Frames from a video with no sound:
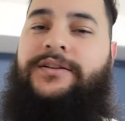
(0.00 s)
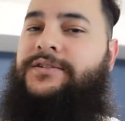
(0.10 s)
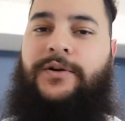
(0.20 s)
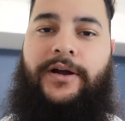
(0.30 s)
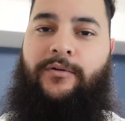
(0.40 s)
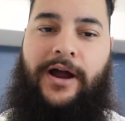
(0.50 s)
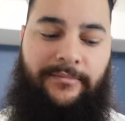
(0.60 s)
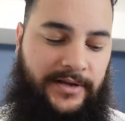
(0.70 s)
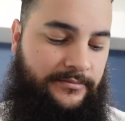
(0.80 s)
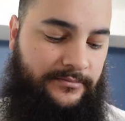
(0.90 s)
So I
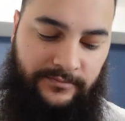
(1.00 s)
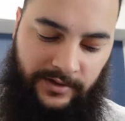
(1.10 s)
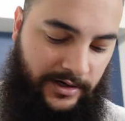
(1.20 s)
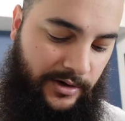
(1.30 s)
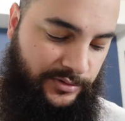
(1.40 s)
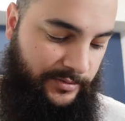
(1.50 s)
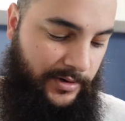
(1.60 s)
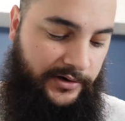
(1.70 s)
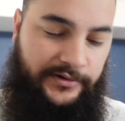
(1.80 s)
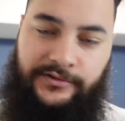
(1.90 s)
grabbed it along with the
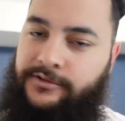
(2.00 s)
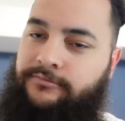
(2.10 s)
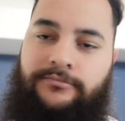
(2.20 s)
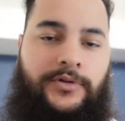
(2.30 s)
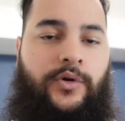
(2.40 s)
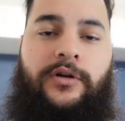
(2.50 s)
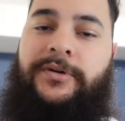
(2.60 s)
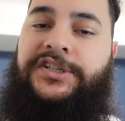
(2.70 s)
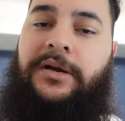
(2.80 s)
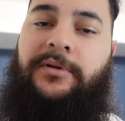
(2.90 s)
markers, threw it in
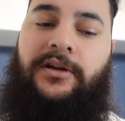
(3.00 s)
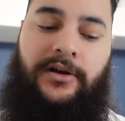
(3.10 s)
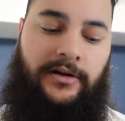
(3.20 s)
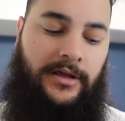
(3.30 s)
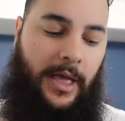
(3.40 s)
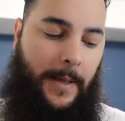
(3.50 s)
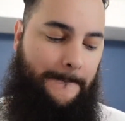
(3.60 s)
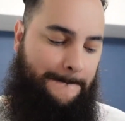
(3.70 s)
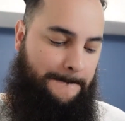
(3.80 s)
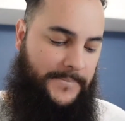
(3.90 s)
my shopping cart,
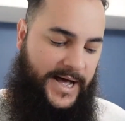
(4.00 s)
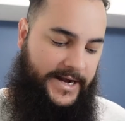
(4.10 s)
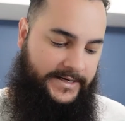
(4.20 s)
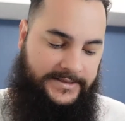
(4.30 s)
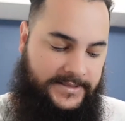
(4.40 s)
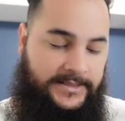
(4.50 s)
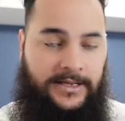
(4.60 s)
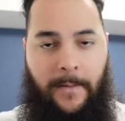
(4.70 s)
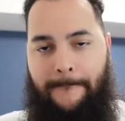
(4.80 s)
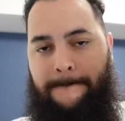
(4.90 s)
bought it,
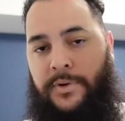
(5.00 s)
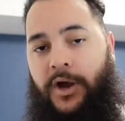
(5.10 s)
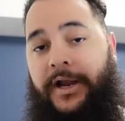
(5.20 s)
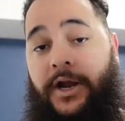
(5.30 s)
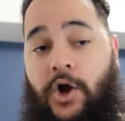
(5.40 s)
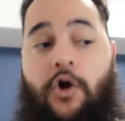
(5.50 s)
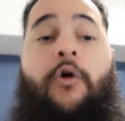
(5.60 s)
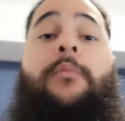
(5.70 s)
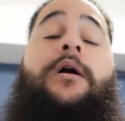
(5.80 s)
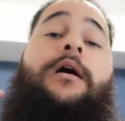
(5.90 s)
brought it
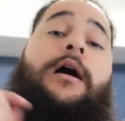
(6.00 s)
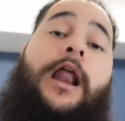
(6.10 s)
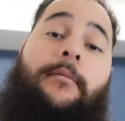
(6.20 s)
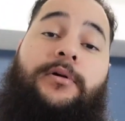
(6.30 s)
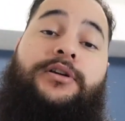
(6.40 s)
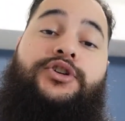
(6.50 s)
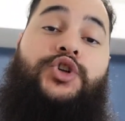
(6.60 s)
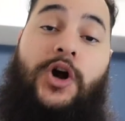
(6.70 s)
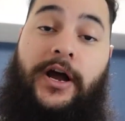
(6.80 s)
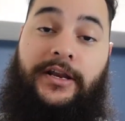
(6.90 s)
home, and I'm gonna
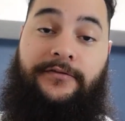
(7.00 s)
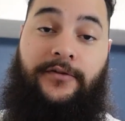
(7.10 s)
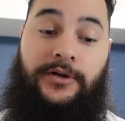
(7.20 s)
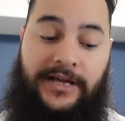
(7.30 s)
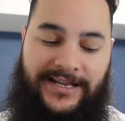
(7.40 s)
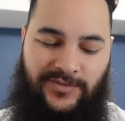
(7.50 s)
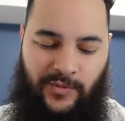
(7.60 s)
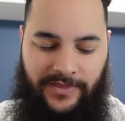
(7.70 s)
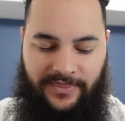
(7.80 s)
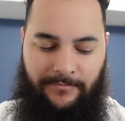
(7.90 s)
draw in it for you guys
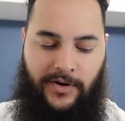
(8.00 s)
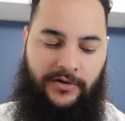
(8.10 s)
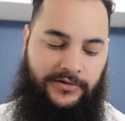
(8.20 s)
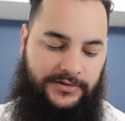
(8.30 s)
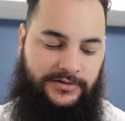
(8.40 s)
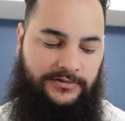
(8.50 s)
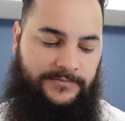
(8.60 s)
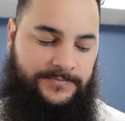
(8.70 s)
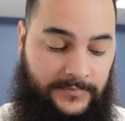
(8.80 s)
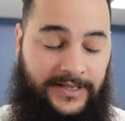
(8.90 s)
with the markers.
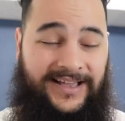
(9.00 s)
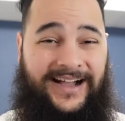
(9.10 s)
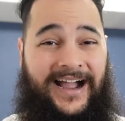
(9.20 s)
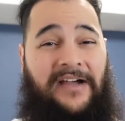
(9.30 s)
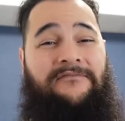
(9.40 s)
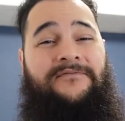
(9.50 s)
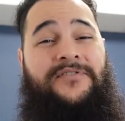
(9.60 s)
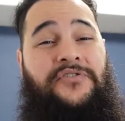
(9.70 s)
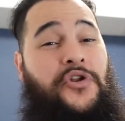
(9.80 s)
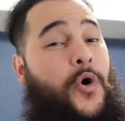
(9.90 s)
I have
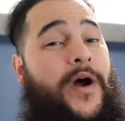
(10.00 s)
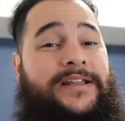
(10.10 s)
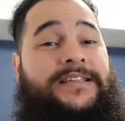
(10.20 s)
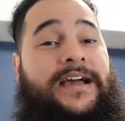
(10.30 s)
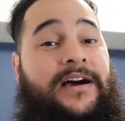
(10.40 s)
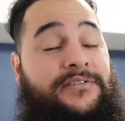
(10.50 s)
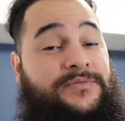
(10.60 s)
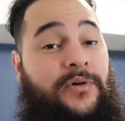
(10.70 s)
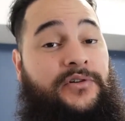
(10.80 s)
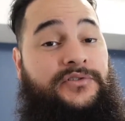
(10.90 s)
no idea how these
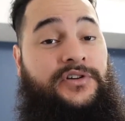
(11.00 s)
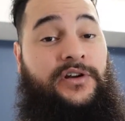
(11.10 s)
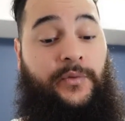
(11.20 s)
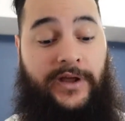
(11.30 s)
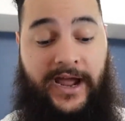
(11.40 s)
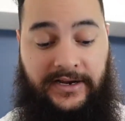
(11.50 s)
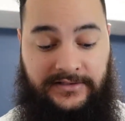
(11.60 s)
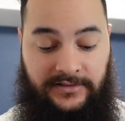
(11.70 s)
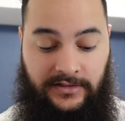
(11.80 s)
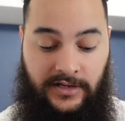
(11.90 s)
markers are gonna
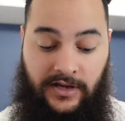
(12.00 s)
react.